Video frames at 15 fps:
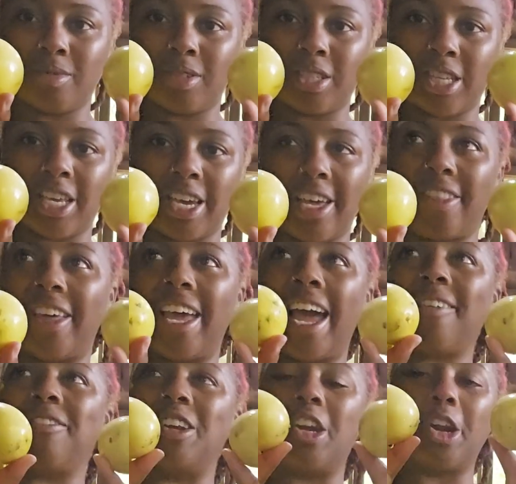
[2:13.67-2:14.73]
Yeah, they
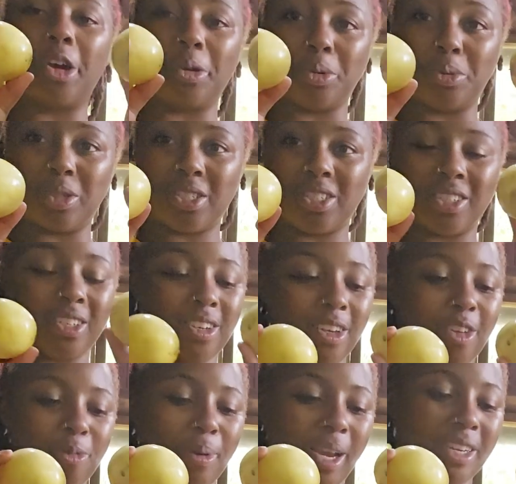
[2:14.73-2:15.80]
have loads
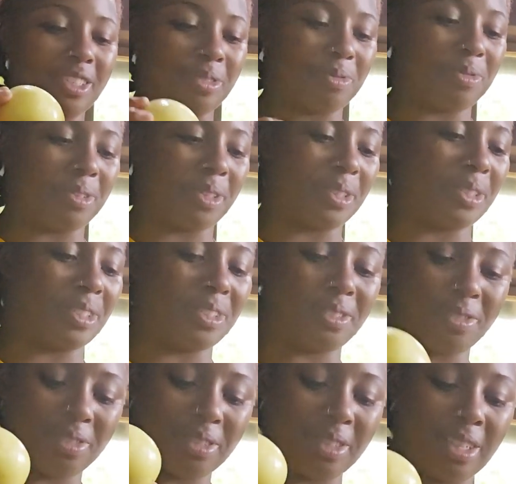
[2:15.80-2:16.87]
of passion fruit.
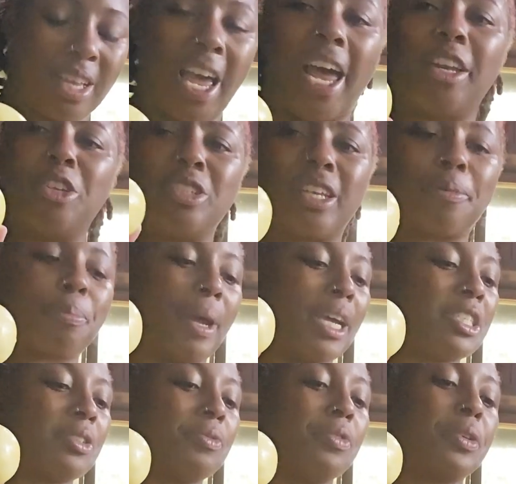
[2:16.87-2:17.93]
And you said
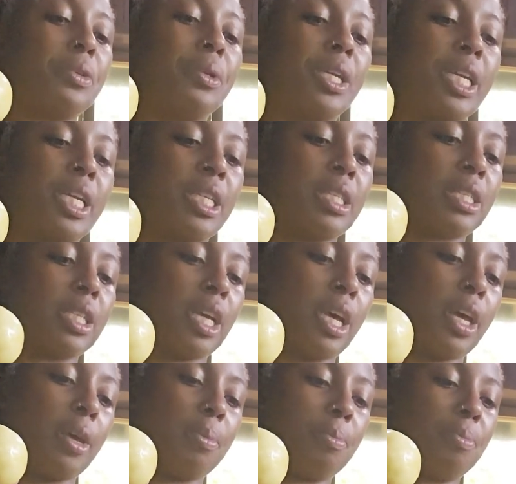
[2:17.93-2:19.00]
passion fruit is
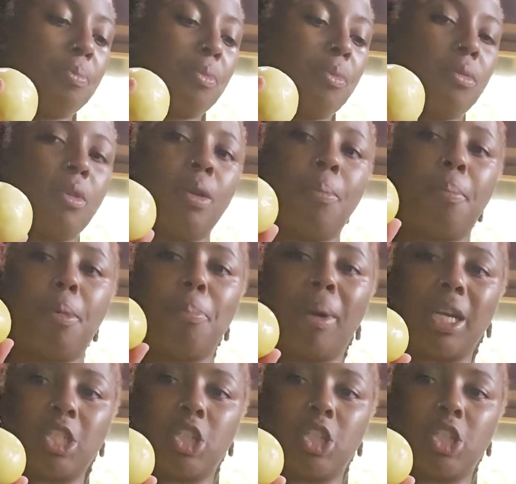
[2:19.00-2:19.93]
much